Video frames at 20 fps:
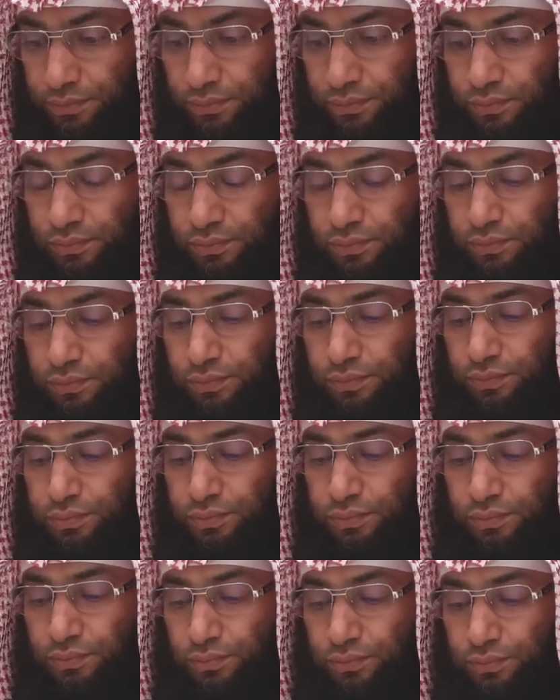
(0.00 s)

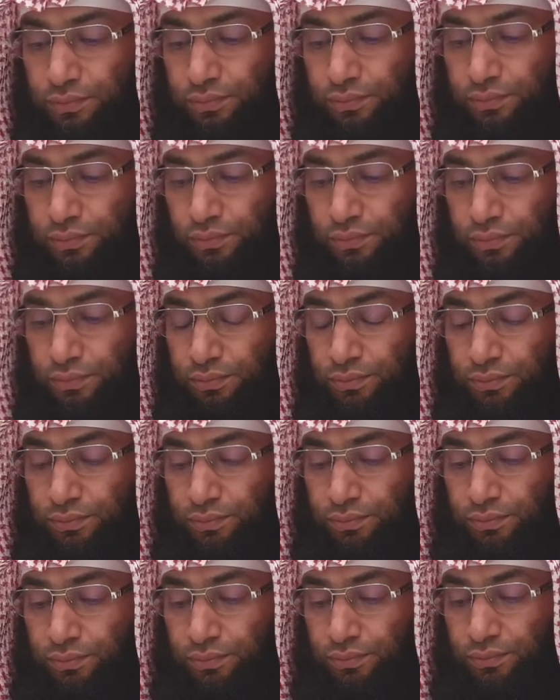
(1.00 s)

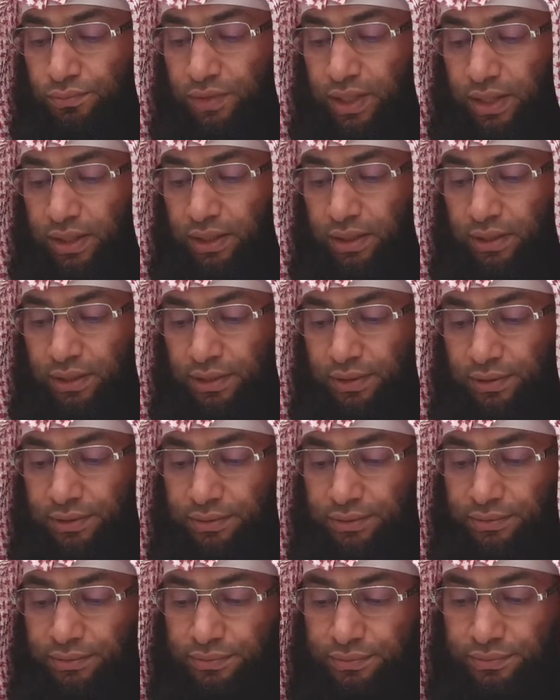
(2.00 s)

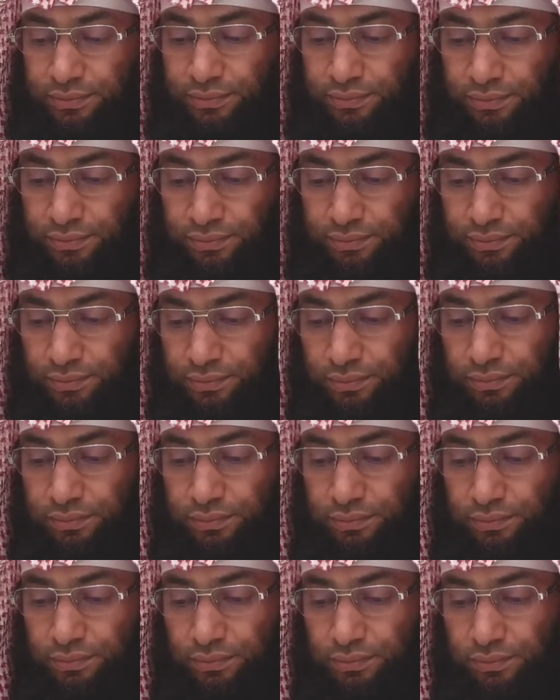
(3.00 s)

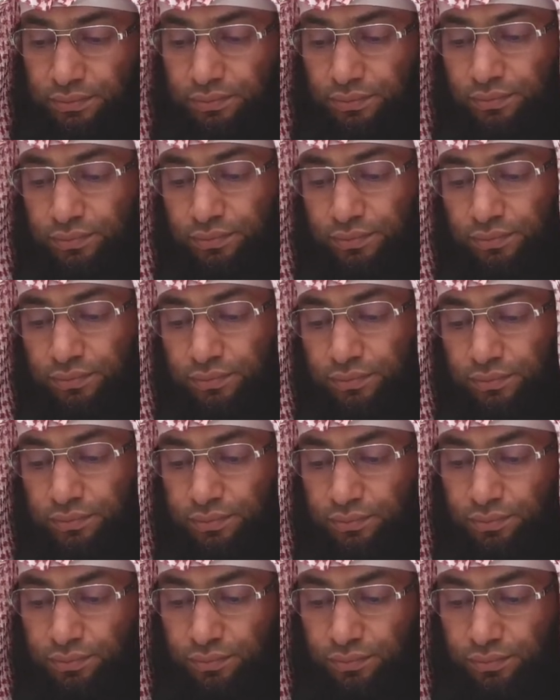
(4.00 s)

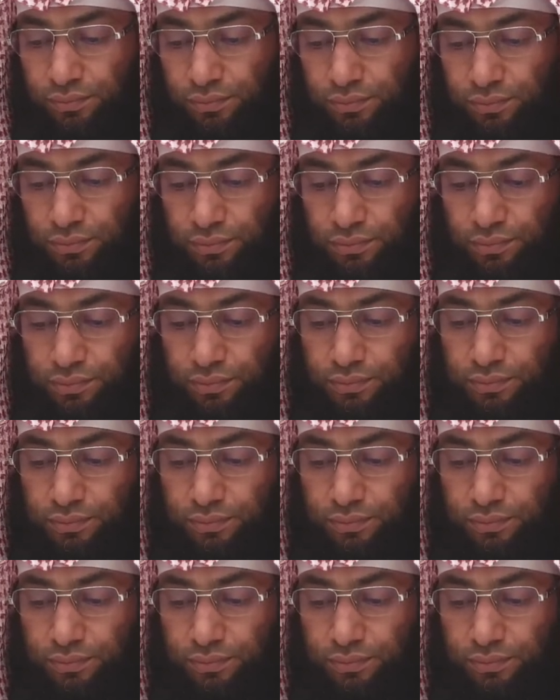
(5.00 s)
No one is speaking in this clip.